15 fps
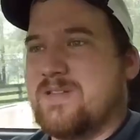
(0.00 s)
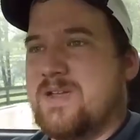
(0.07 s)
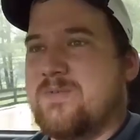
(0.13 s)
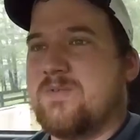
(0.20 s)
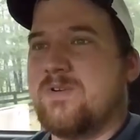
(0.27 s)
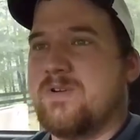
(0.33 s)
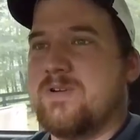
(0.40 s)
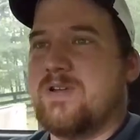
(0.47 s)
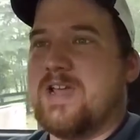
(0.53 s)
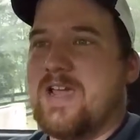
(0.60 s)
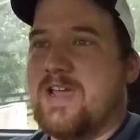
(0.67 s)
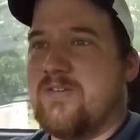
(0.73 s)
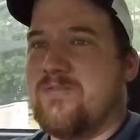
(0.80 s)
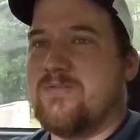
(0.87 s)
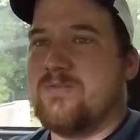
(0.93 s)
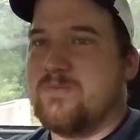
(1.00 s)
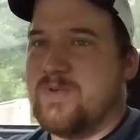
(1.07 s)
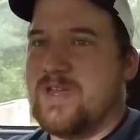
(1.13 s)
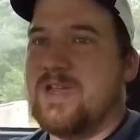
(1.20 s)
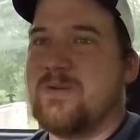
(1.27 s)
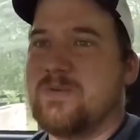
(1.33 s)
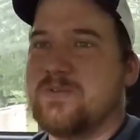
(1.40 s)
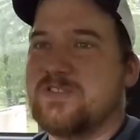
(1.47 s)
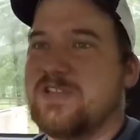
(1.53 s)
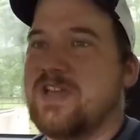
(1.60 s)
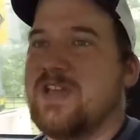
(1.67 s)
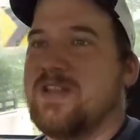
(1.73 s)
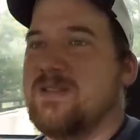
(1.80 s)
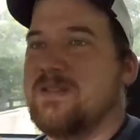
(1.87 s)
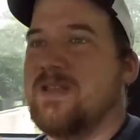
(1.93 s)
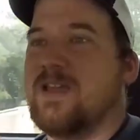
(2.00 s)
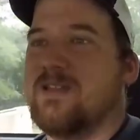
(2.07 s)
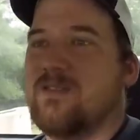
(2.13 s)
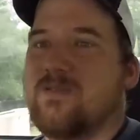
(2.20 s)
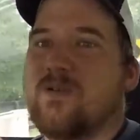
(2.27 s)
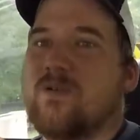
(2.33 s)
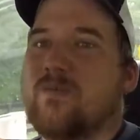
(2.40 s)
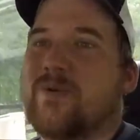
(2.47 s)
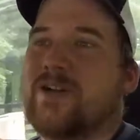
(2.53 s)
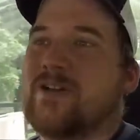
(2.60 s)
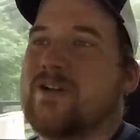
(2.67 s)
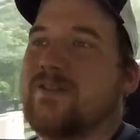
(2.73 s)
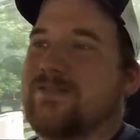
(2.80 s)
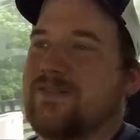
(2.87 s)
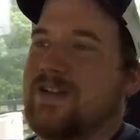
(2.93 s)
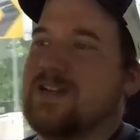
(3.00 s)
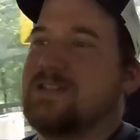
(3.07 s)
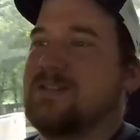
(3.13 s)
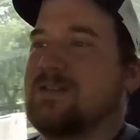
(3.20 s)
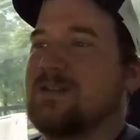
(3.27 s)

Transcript: They wanted to be able to say that they can throw a bale out faster,